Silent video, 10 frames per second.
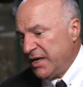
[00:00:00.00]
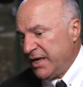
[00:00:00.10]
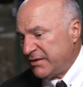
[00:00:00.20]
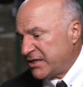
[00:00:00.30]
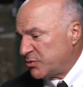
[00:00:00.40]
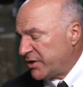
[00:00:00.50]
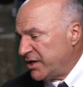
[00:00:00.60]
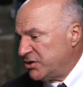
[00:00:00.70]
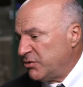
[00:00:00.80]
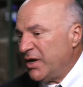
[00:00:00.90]
And that's what
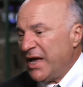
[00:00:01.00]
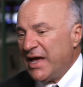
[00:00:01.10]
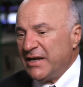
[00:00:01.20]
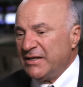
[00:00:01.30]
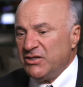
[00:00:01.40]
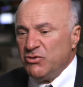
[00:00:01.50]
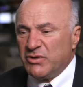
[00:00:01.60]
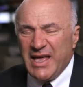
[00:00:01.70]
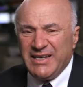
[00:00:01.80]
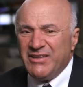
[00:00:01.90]
I do. And then
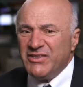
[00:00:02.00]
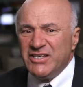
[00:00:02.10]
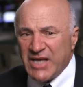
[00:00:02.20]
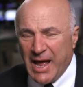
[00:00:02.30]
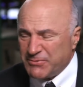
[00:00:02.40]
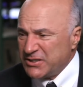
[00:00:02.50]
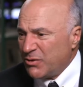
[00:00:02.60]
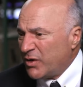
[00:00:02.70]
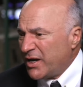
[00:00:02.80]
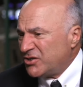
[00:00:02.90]
any of these apps,
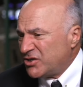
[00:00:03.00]
the one I